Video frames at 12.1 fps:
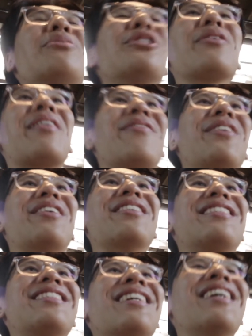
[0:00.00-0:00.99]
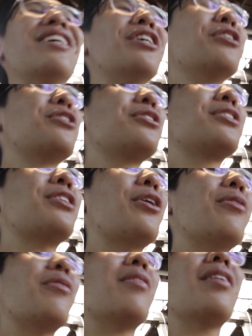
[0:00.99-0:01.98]
Long story short, we basically
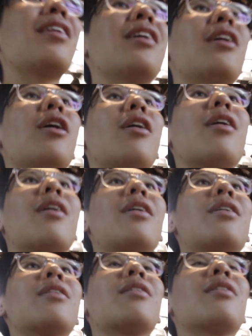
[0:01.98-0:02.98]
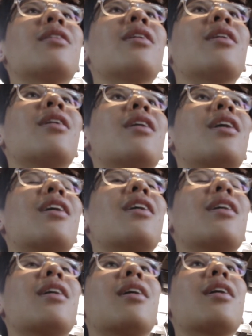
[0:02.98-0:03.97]
figure out that the guy that sold it to me
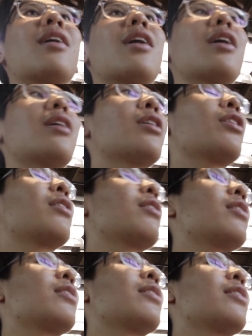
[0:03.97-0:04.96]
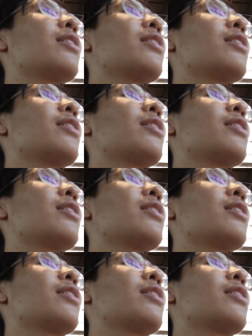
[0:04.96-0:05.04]
actually stole this t-shirt from this